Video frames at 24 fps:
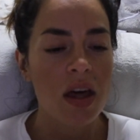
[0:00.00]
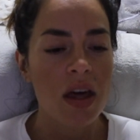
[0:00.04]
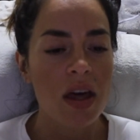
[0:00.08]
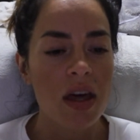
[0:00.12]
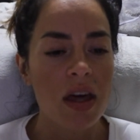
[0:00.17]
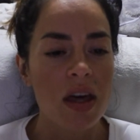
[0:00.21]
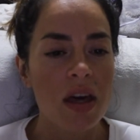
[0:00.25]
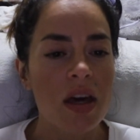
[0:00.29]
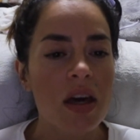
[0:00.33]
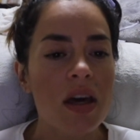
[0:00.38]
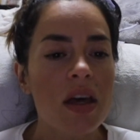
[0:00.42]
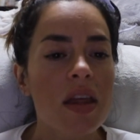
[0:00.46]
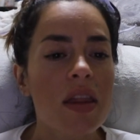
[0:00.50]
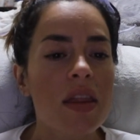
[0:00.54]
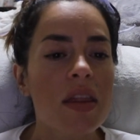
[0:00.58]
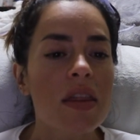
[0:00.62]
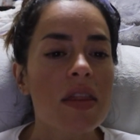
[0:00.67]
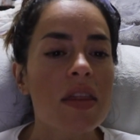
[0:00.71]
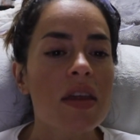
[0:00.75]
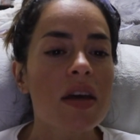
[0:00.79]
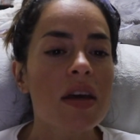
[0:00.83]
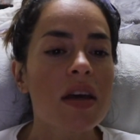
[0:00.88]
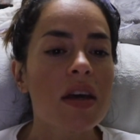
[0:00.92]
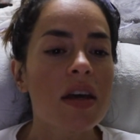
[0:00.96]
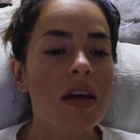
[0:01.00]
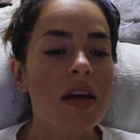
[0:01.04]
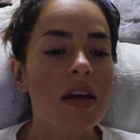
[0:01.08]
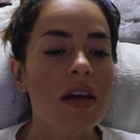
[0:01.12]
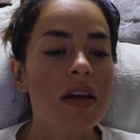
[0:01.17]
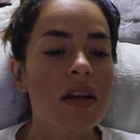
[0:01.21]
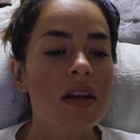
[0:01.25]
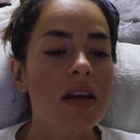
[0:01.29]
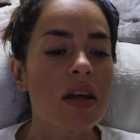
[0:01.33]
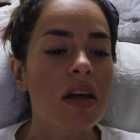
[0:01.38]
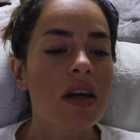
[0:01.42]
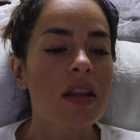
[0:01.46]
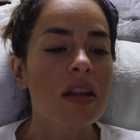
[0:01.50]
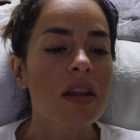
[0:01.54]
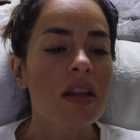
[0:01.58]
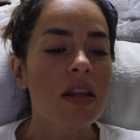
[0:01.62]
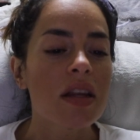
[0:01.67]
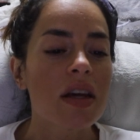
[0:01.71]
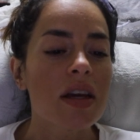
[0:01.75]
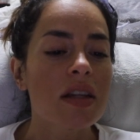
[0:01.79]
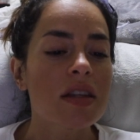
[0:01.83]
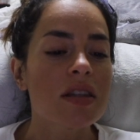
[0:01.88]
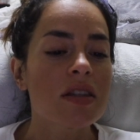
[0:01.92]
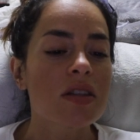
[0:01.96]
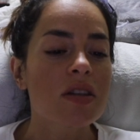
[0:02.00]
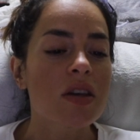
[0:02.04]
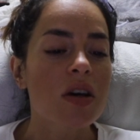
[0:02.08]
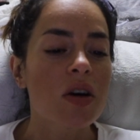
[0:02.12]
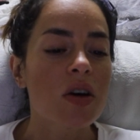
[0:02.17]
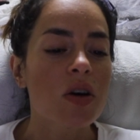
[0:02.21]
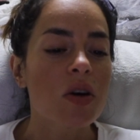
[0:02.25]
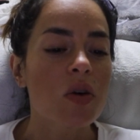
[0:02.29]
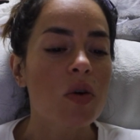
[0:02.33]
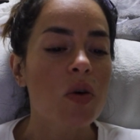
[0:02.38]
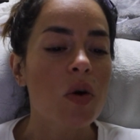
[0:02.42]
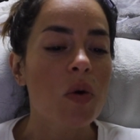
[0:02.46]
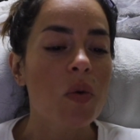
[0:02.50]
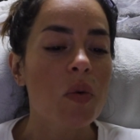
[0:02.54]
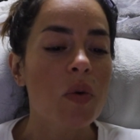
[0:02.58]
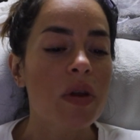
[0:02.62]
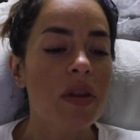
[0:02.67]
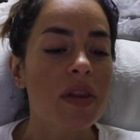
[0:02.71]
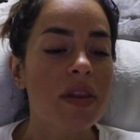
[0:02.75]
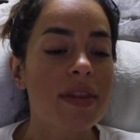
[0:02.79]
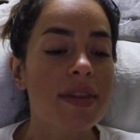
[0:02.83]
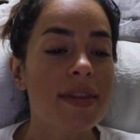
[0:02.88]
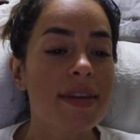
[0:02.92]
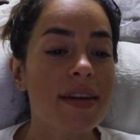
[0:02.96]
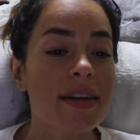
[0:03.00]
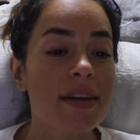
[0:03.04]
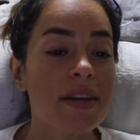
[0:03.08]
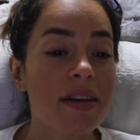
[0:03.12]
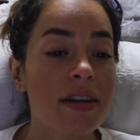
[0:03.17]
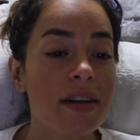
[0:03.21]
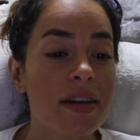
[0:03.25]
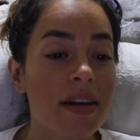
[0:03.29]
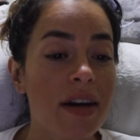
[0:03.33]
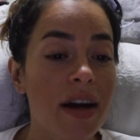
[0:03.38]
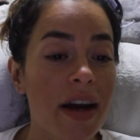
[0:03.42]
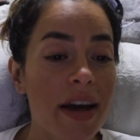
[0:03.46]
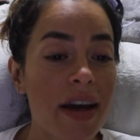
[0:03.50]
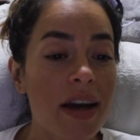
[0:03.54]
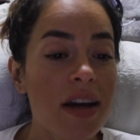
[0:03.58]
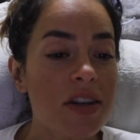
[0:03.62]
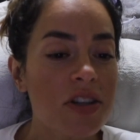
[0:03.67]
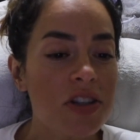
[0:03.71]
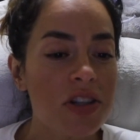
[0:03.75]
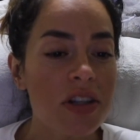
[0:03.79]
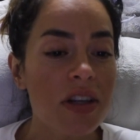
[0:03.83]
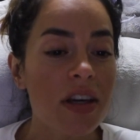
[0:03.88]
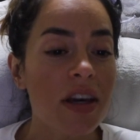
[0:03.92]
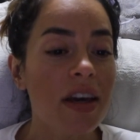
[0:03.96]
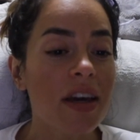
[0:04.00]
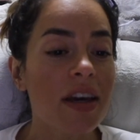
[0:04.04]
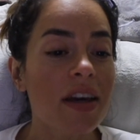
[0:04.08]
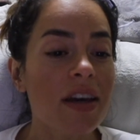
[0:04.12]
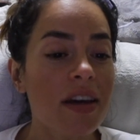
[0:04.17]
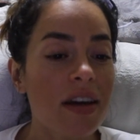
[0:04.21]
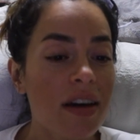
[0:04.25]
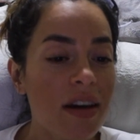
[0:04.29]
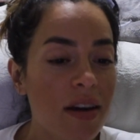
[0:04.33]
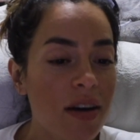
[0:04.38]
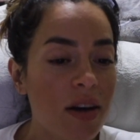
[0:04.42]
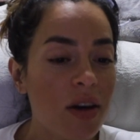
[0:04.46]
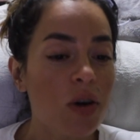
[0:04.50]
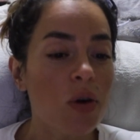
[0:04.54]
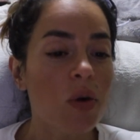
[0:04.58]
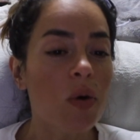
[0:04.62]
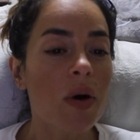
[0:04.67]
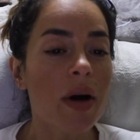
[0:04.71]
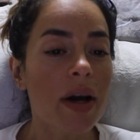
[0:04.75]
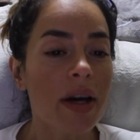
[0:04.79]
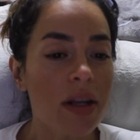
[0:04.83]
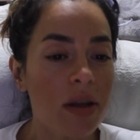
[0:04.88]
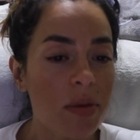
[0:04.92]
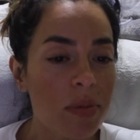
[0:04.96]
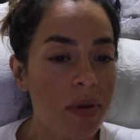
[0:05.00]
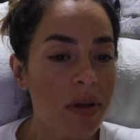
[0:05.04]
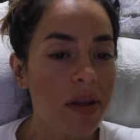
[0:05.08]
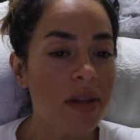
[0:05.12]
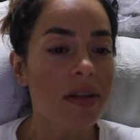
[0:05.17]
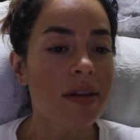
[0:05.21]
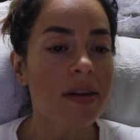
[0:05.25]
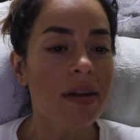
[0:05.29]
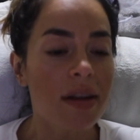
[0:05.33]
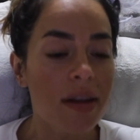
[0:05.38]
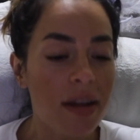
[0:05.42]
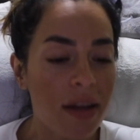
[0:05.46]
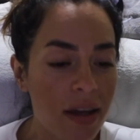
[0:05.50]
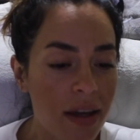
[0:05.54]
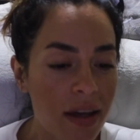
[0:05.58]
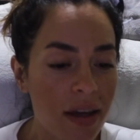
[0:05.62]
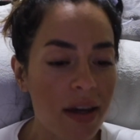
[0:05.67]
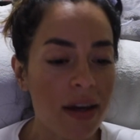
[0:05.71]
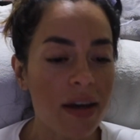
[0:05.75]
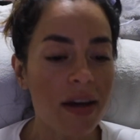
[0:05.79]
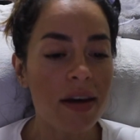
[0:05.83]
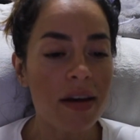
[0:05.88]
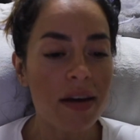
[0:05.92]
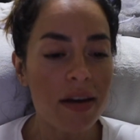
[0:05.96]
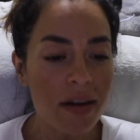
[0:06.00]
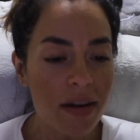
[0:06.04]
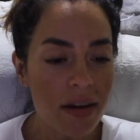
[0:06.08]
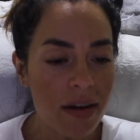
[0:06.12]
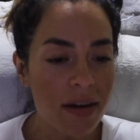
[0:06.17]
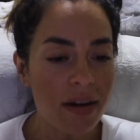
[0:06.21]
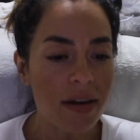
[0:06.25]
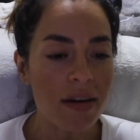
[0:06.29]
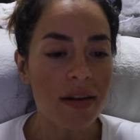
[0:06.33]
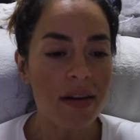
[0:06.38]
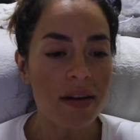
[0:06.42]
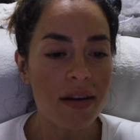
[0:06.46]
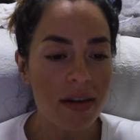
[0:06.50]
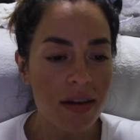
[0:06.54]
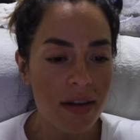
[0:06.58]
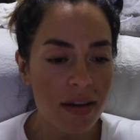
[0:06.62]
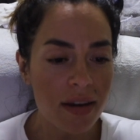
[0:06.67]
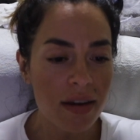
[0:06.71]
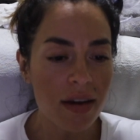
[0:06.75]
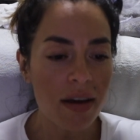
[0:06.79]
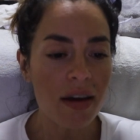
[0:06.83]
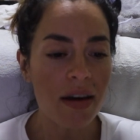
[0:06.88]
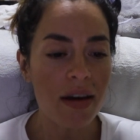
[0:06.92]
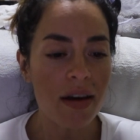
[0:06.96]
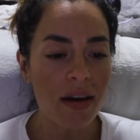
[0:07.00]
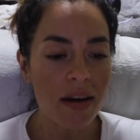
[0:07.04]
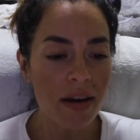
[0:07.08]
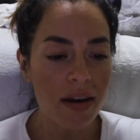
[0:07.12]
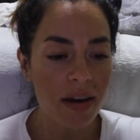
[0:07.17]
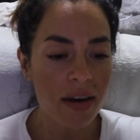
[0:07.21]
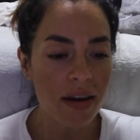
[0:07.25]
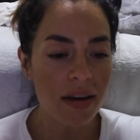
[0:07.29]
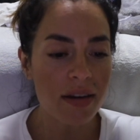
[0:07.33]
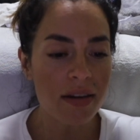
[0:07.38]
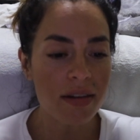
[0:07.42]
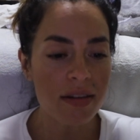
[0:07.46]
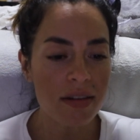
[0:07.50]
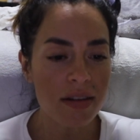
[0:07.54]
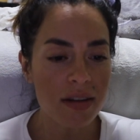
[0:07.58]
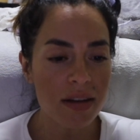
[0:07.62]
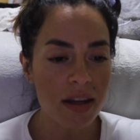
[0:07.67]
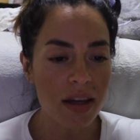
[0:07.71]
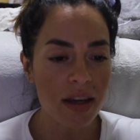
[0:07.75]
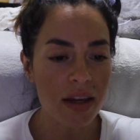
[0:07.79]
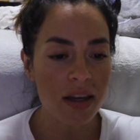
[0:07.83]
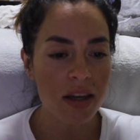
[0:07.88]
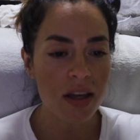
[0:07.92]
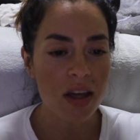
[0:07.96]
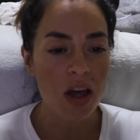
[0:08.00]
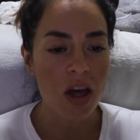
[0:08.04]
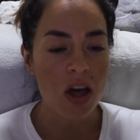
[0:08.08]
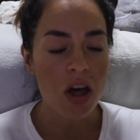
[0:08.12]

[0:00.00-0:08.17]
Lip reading: And then let's go with dinner. I actually ate quite a bit today. Good. Yeah, I ate good today.